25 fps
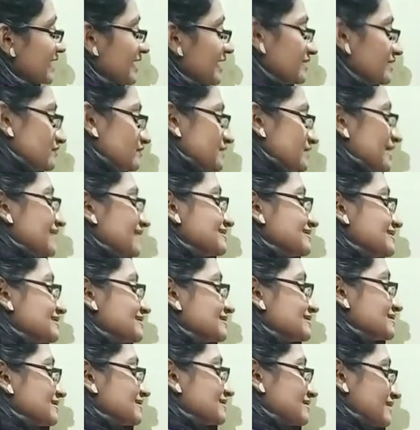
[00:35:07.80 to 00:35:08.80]
and we are
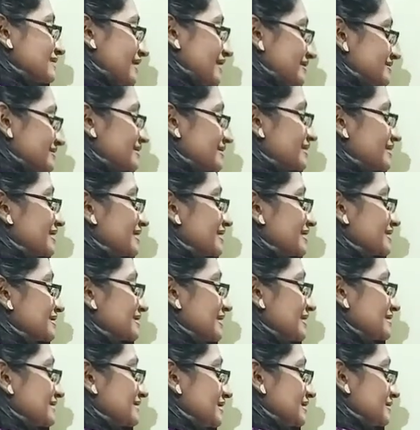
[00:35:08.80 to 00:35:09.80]
just considering it
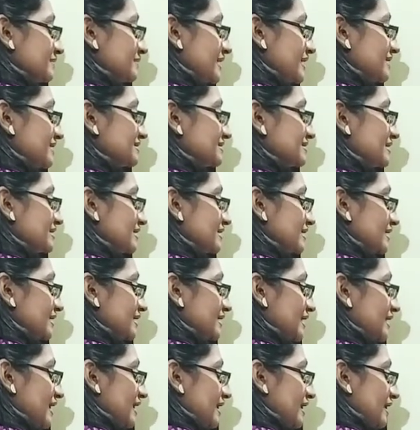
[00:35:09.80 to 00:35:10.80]
as an imaginary
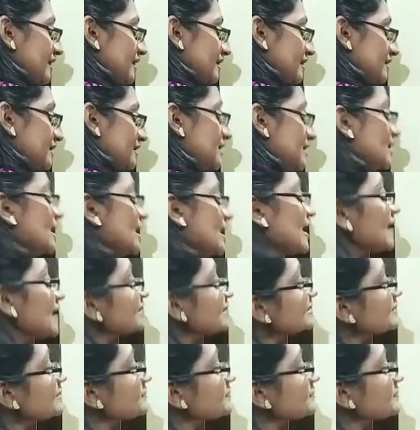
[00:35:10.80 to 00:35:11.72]
line at a